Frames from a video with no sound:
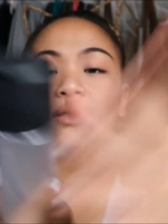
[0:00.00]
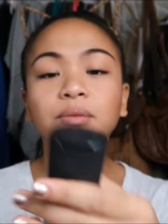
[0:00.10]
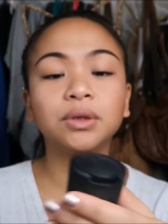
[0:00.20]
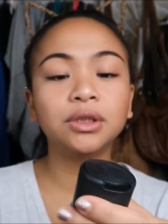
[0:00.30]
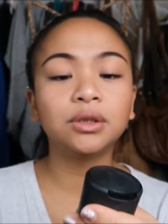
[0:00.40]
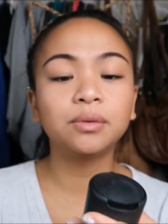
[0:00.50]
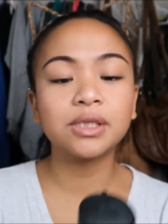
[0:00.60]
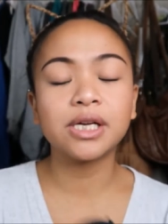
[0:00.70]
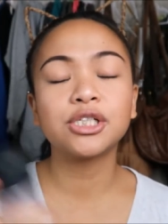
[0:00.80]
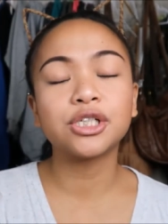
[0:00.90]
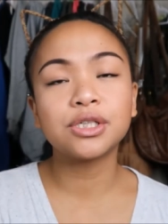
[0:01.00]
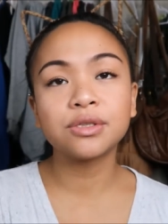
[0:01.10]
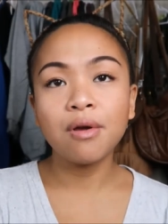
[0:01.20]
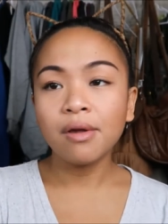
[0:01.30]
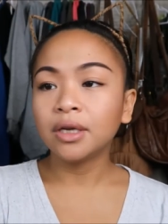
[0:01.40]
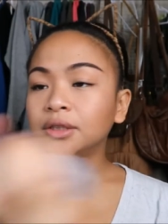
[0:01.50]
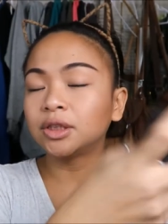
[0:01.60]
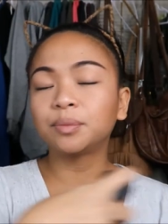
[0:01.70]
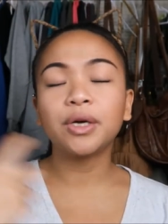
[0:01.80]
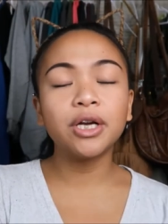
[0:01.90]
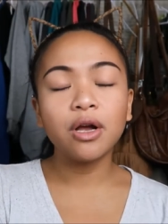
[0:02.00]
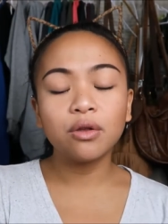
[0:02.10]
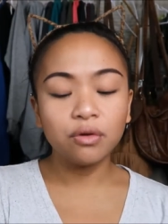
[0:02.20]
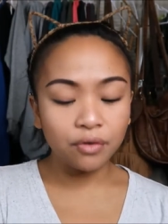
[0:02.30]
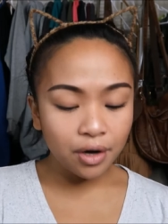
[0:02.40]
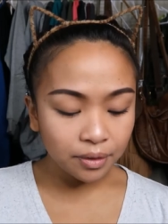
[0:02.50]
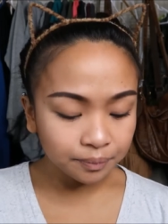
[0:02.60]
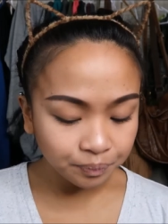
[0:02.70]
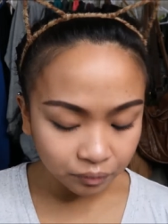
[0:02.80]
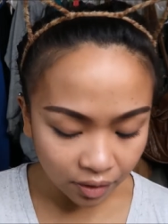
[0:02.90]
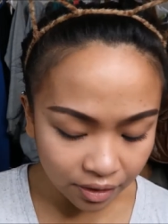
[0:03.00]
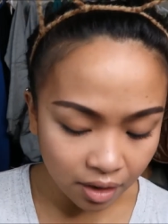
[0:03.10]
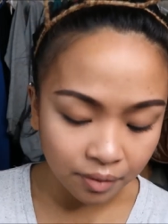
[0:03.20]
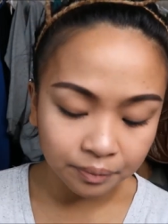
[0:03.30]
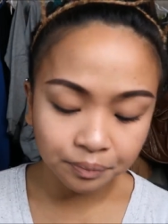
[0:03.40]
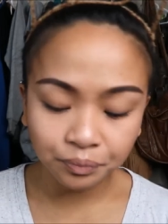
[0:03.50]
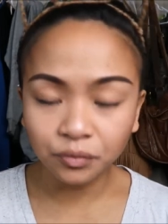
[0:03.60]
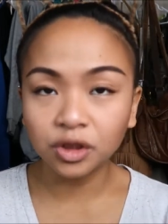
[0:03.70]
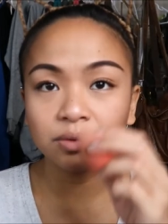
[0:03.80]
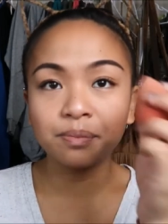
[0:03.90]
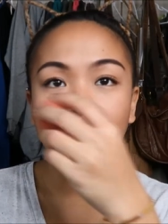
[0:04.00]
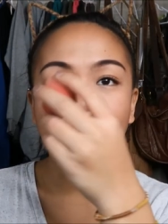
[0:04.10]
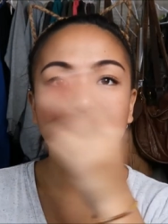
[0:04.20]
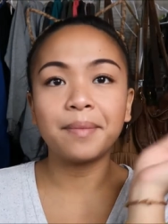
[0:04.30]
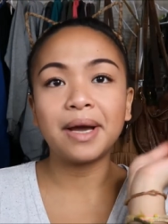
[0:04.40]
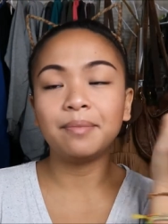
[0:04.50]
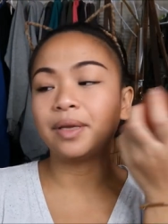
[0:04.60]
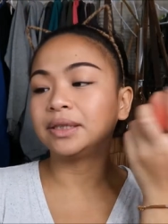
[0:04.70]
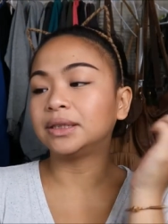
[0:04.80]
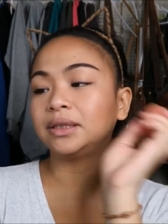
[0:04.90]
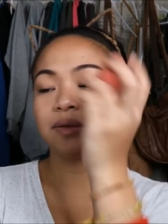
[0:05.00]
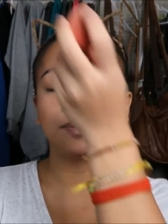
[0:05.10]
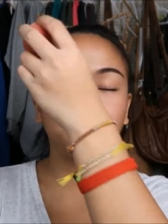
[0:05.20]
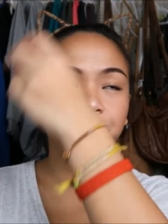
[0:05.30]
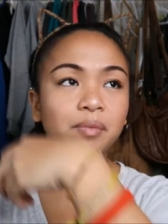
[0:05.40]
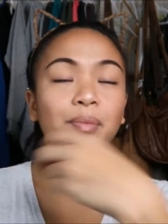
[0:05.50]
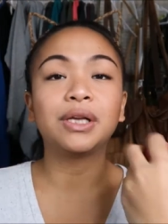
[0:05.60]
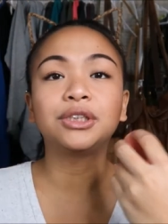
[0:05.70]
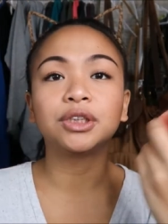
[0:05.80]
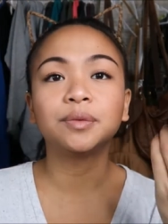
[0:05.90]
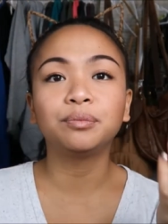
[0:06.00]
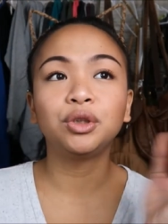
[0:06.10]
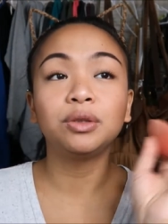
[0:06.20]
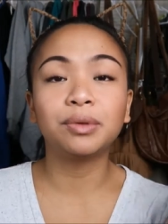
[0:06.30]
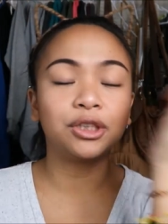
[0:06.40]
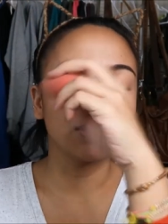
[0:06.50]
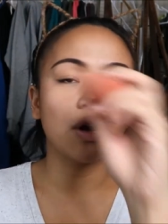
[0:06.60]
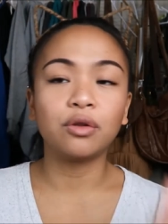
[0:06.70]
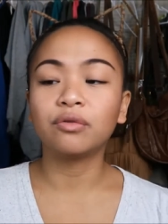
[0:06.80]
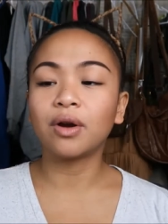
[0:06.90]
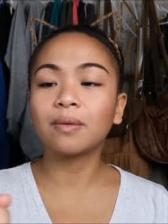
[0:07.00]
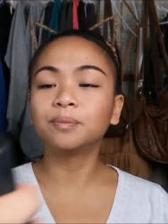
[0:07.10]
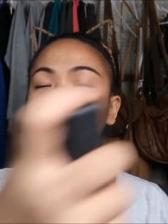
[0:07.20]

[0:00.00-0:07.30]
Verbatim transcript: And what I do is I just spray it all over and then just pat my beauty blender all over.